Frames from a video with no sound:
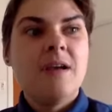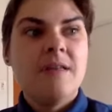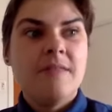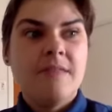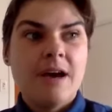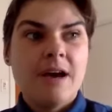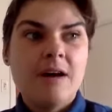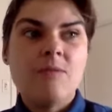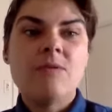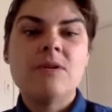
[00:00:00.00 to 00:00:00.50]

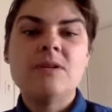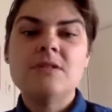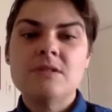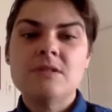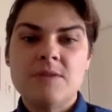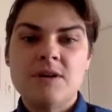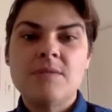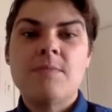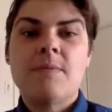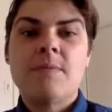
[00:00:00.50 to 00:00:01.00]
that once a
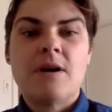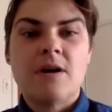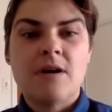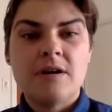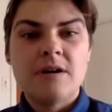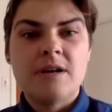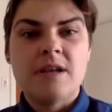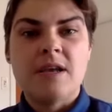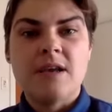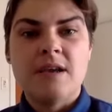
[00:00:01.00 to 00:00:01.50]
month
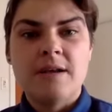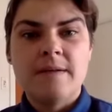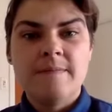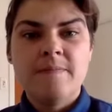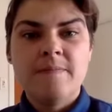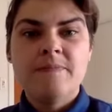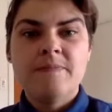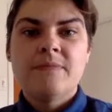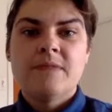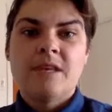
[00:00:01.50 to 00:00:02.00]
party
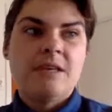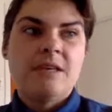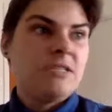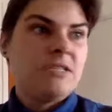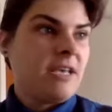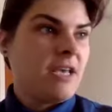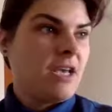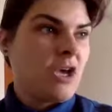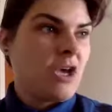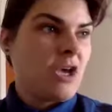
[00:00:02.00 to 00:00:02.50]
can
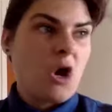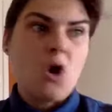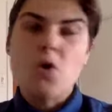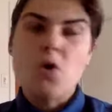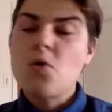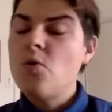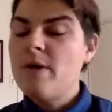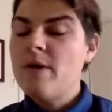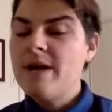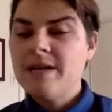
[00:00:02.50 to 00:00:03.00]
take a
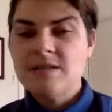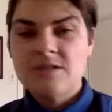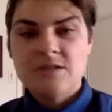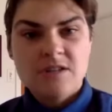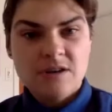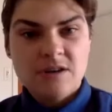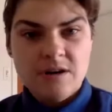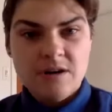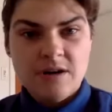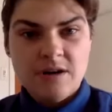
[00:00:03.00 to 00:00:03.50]
quick
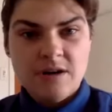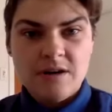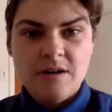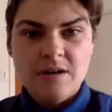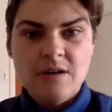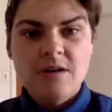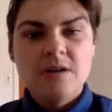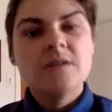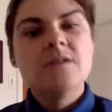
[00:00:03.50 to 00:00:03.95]
turn